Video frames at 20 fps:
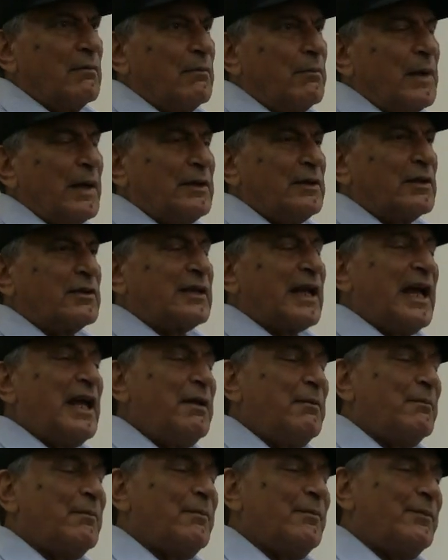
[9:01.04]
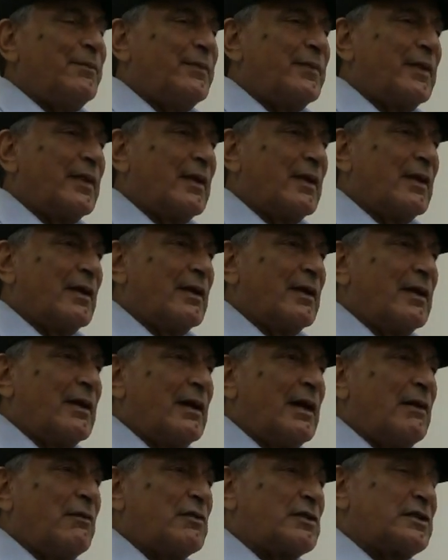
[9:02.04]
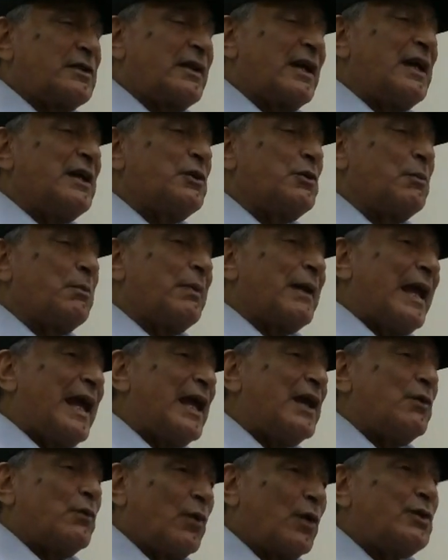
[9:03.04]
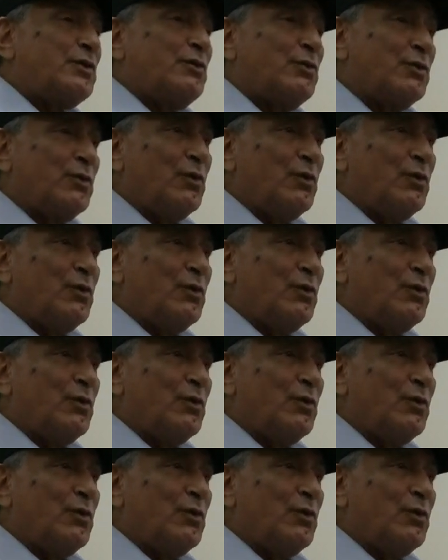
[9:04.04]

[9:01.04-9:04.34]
By the time I was trying to plan what to